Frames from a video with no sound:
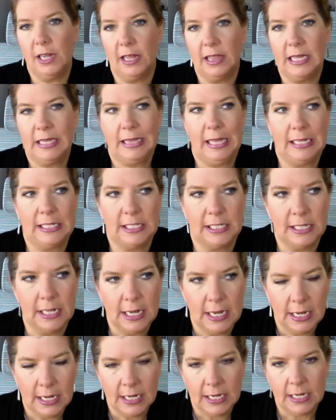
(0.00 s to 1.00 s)
I think
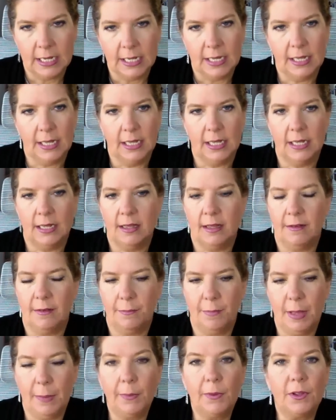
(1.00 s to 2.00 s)

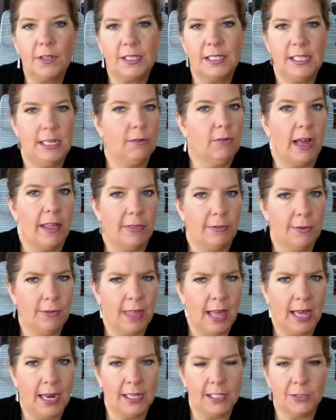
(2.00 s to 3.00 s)
people see right through
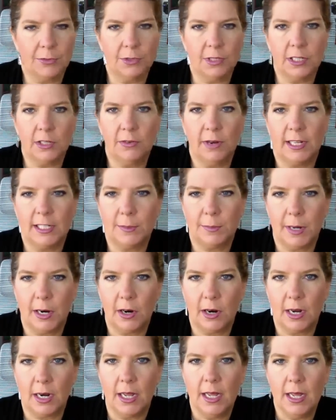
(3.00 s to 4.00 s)
that. It's really
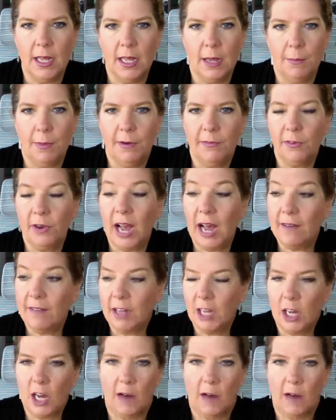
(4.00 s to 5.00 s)
transparent. But if you're having
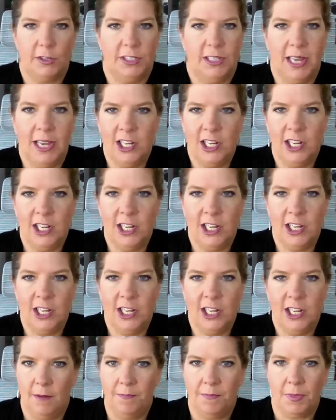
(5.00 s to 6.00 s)
a conversation
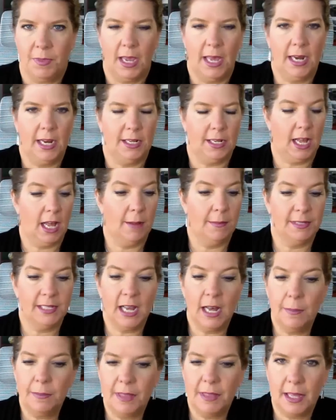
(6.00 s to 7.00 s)
and it comes
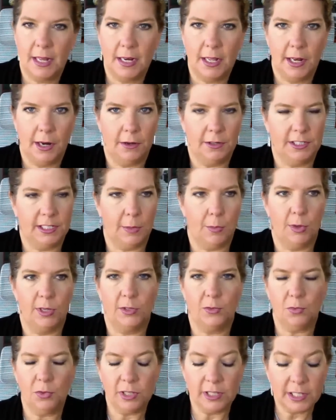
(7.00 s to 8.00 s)
up that,
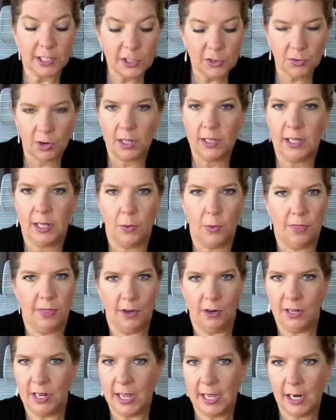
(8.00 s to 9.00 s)
someone's really struggling with
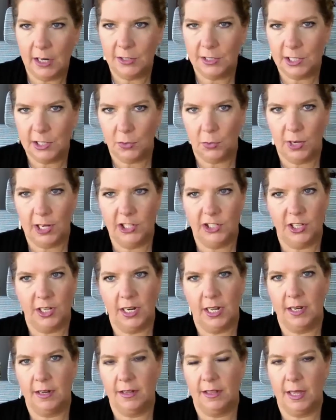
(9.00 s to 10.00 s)
their daycare
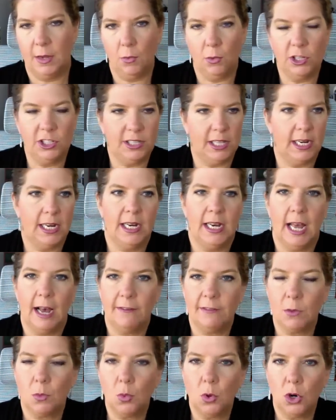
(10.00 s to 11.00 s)
situation and they wish they didn't
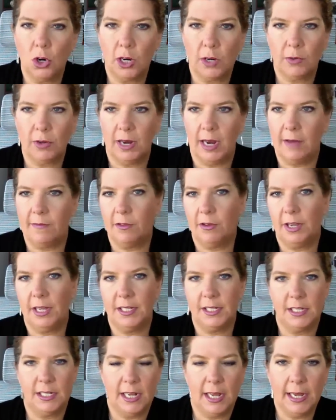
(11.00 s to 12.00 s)
have to work and have their
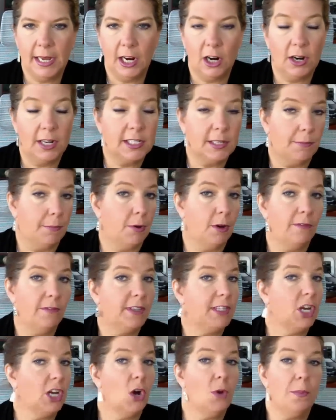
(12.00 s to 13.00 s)
kids in daycare, it's a
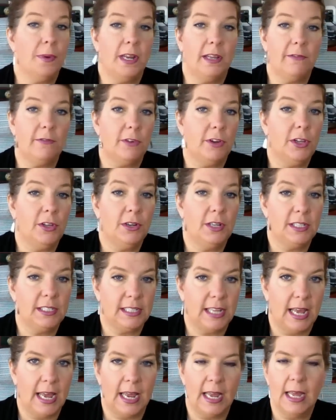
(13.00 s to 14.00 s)
perfect opening for you to
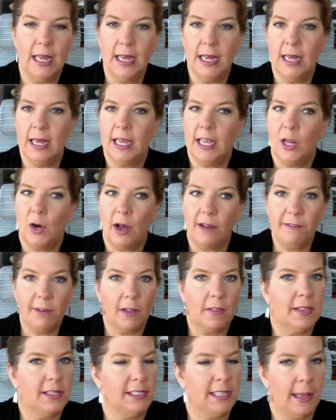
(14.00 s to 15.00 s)
say, I
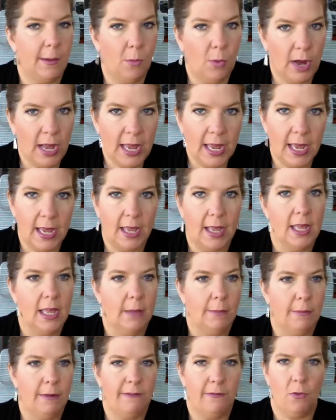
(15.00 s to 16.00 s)
felt the same way
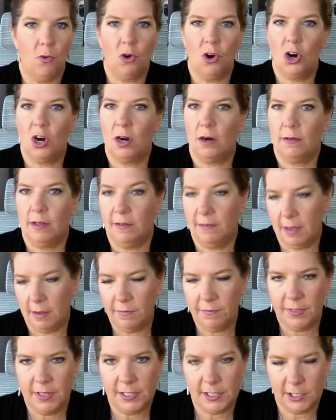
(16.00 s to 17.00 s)
before,
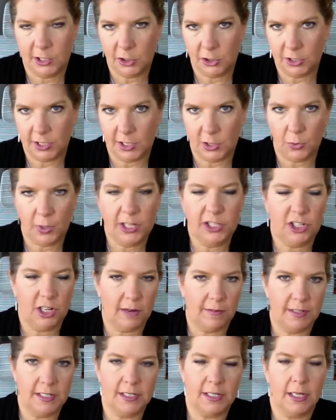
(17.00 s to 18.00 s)
if this is your situation,
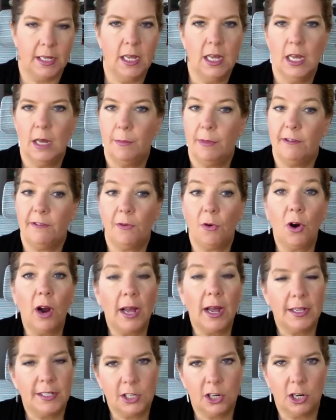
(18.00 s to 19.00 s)
obviously, before
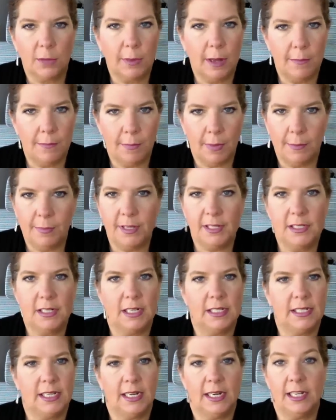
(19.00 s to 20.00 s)
I started my
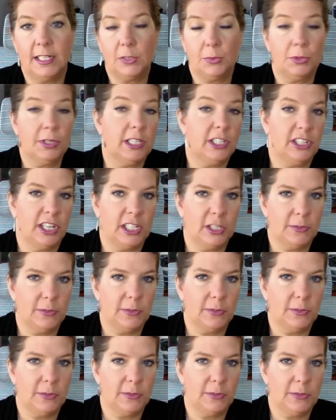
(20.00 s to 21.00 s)
business, and it's really changed my
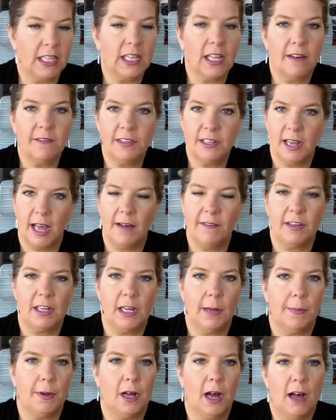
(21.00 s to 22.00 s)
life. I'd love to have a
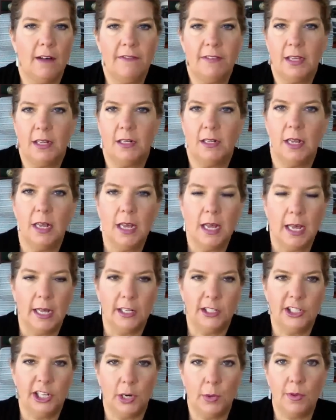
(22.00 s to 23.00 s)
cup of coffee
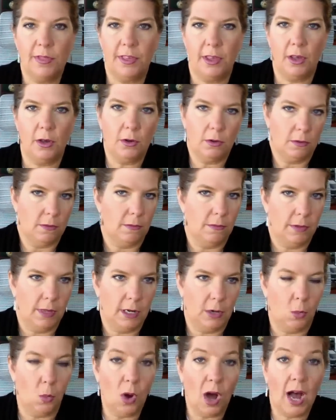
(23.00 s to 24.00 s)
and share with you,
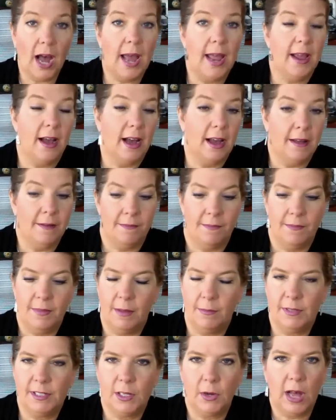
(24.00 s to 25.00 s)
why I
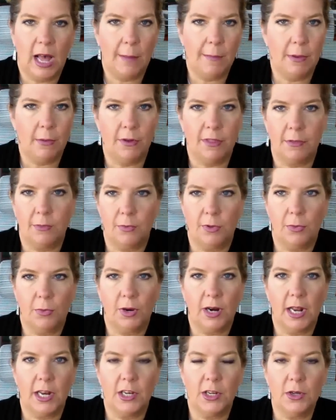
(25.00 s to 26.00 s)
am so happy with
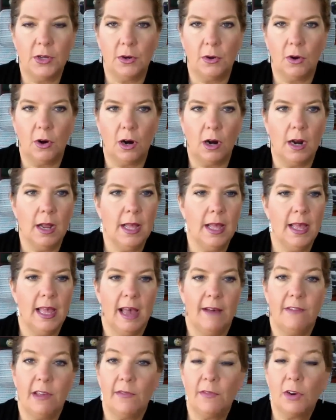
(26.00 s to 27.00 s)
what I do. Or
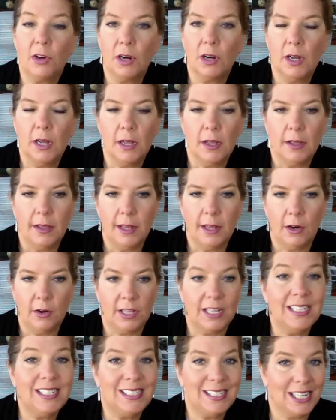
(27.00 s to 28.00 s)
have you ever,
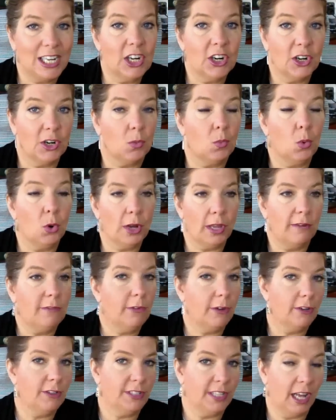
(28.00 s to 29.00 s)
considered working
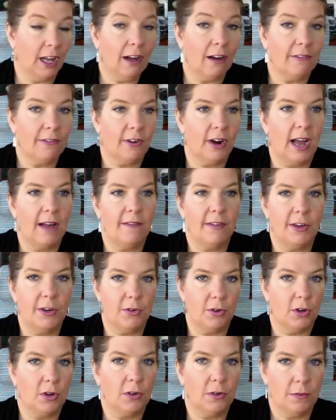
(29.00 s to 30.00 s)
for yourself or having
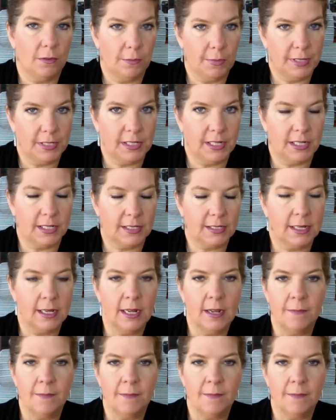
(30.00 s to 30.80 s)
your own business?